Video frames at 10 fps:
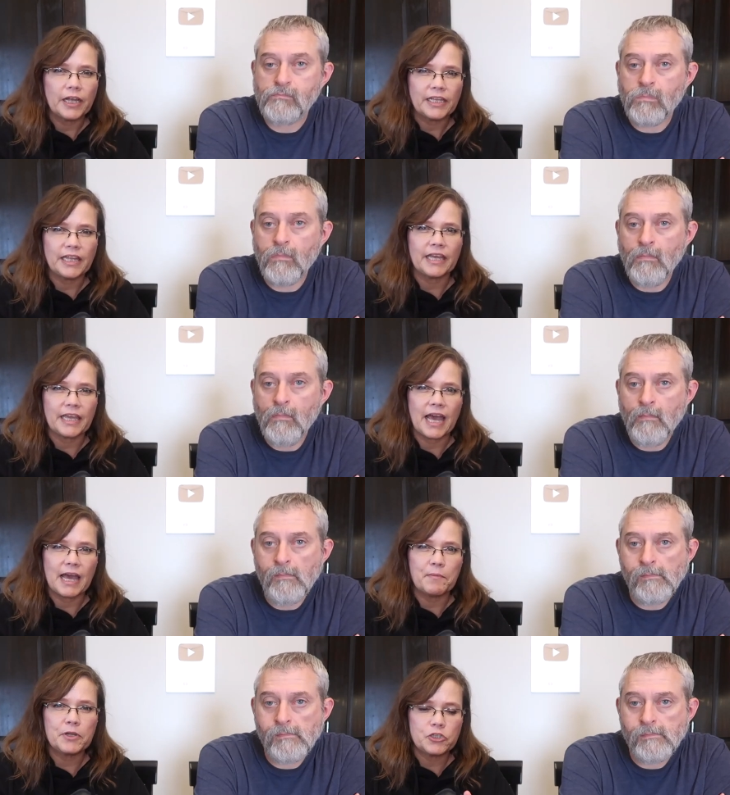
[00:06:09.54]
Speaker 1: like that
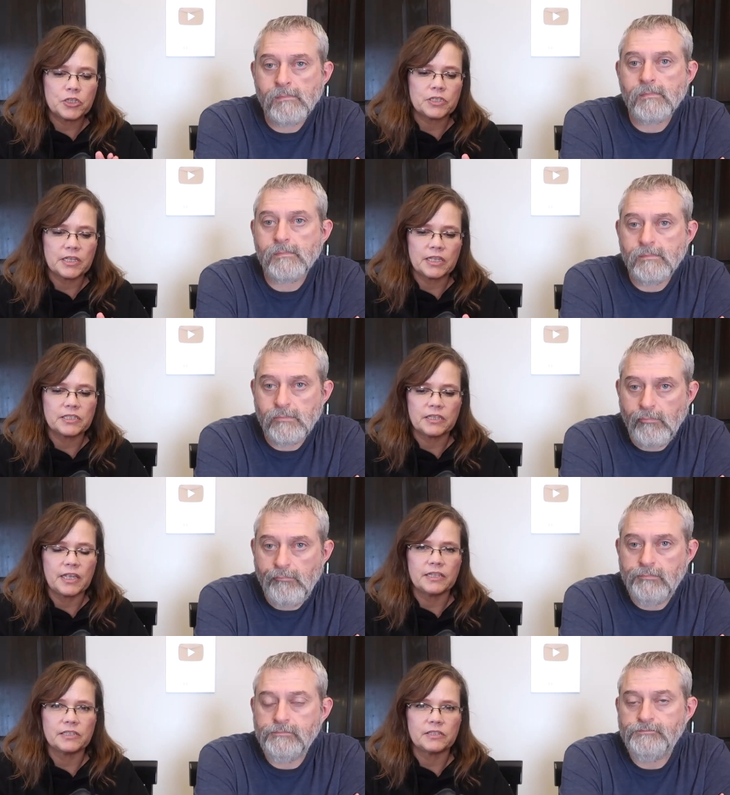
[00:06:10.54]
cabbage. It's it's
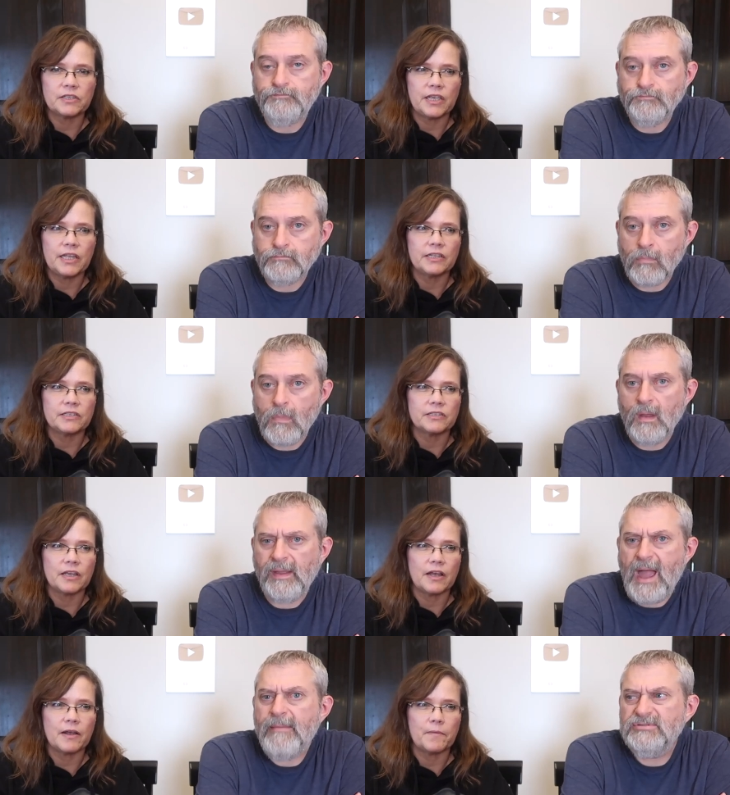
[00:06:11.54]
it's it's
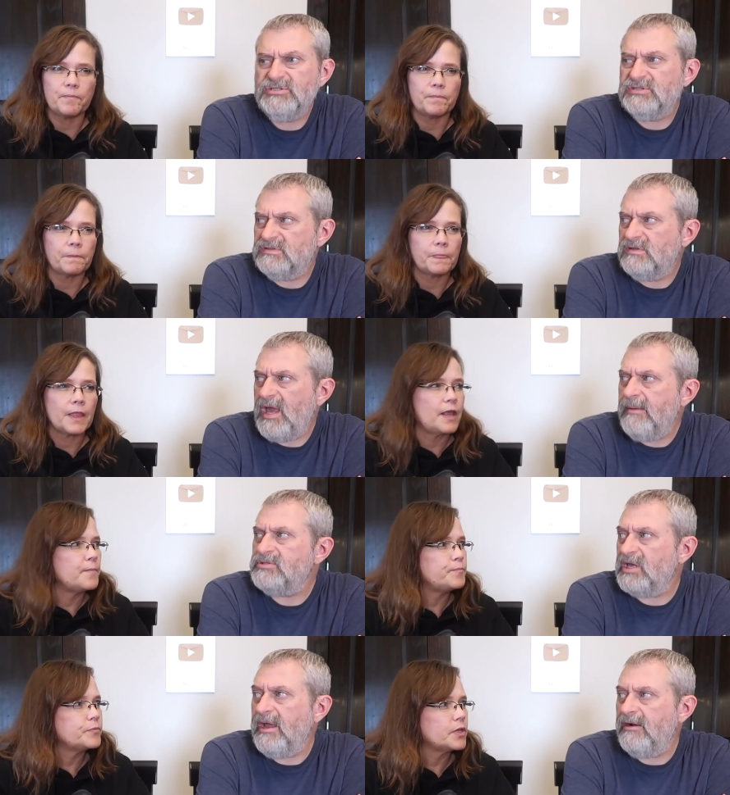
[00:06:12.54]
uh, cabbage.
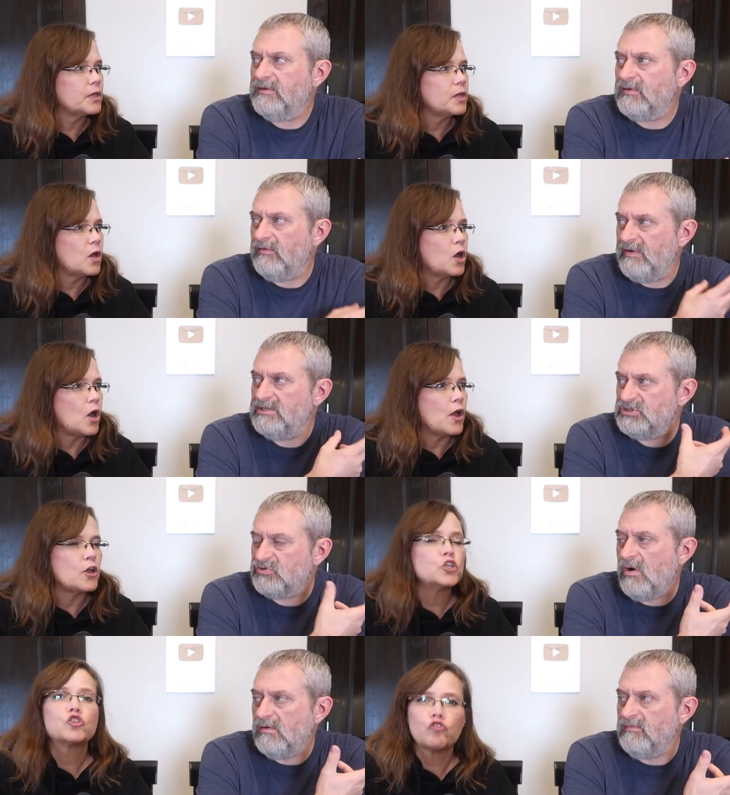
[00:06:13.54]
Speaker 2: cabbage and carrots are very
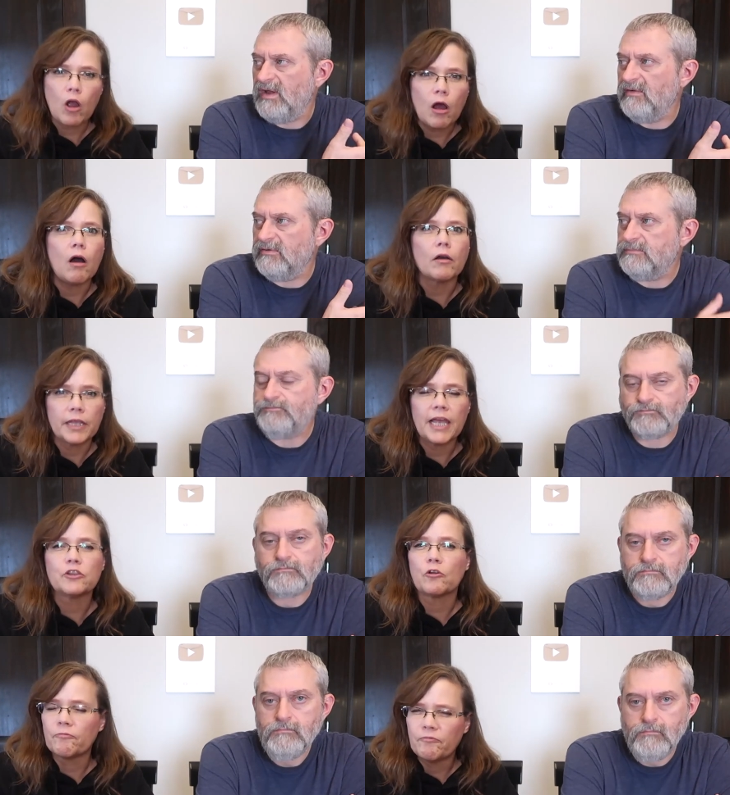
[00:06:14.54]
strong. Strong,
Speaker 1: flavor.
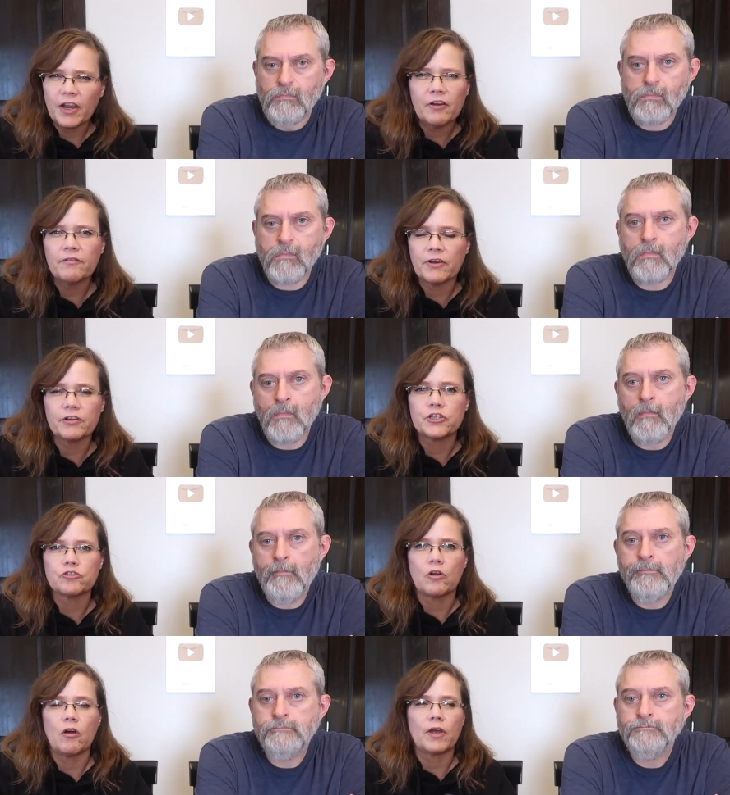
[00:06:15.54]
yeah, they're very very
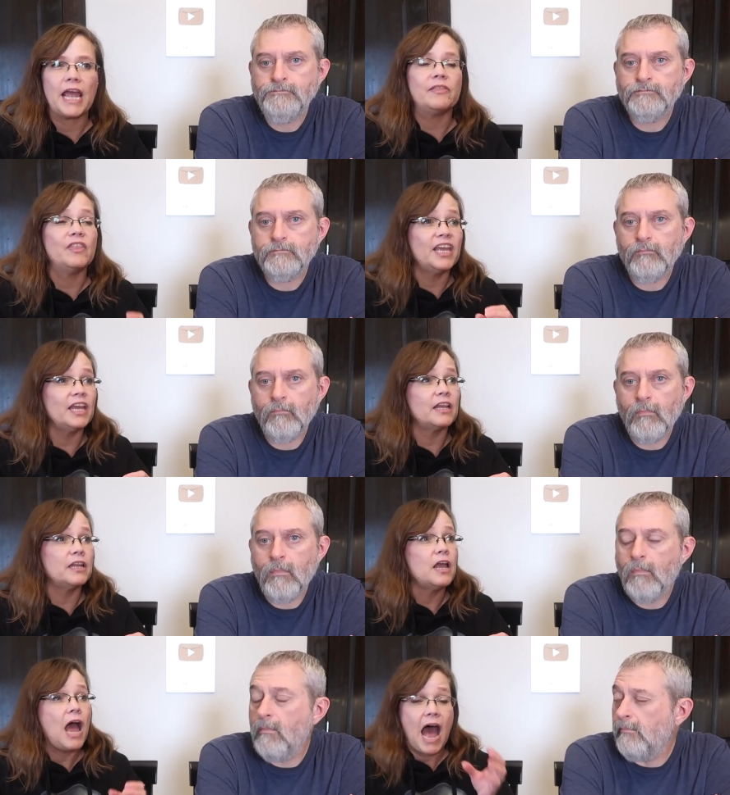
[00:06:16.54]
strong. And
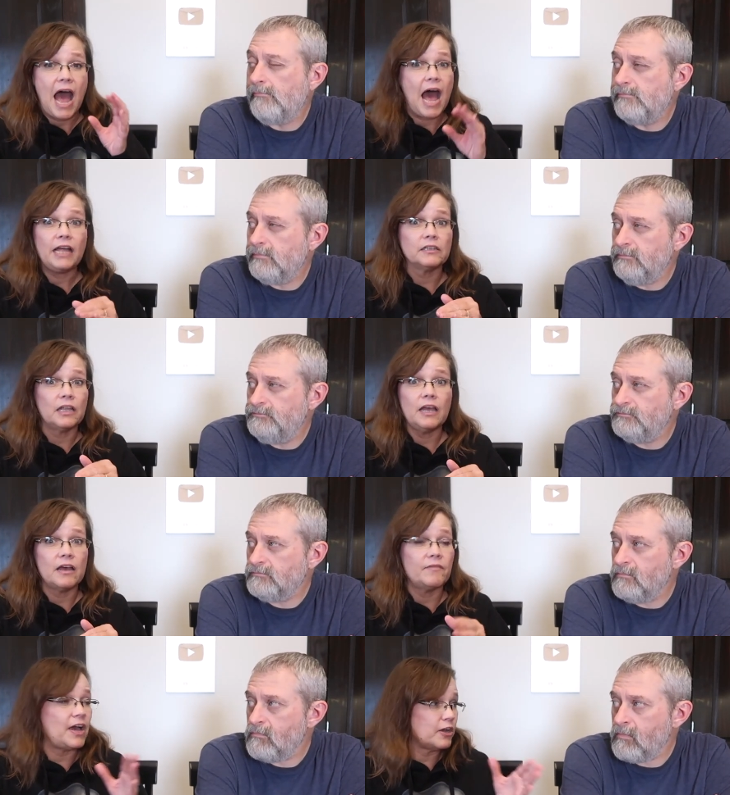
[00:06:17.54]
then I
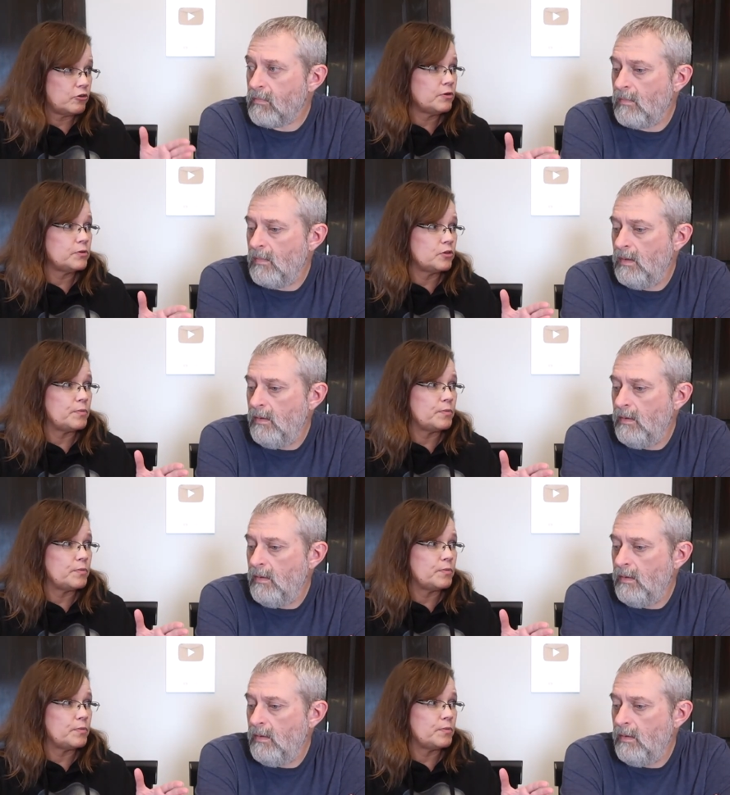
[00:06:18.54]
love. I agree with